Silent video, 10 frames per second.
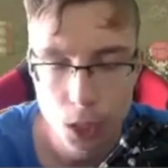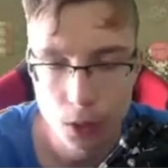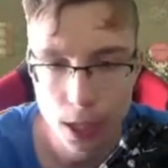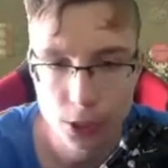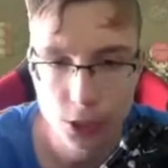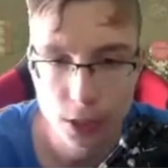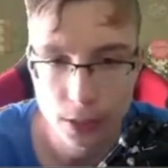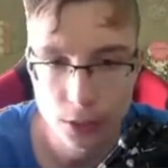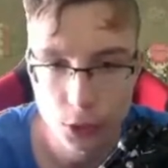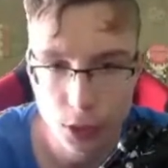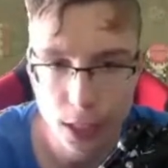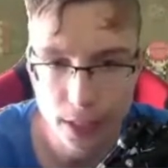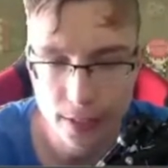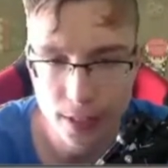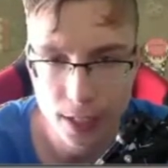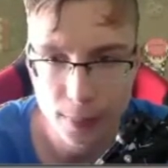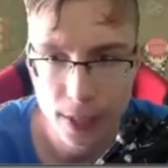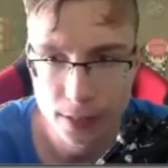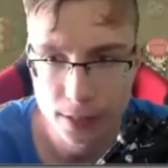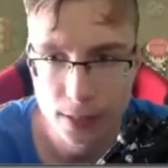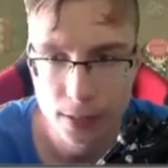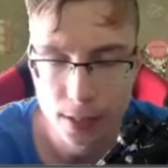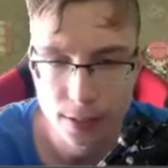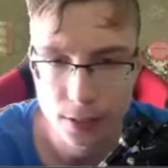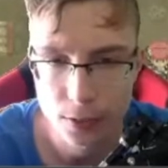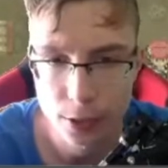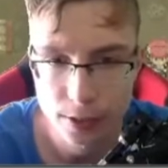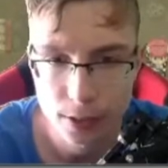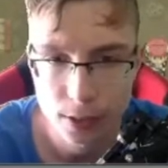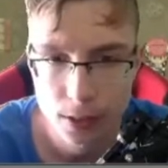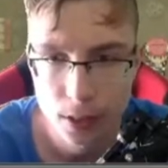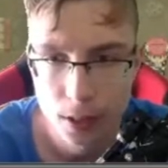Oh, actually, Toga gets down in maxes. That's interesting.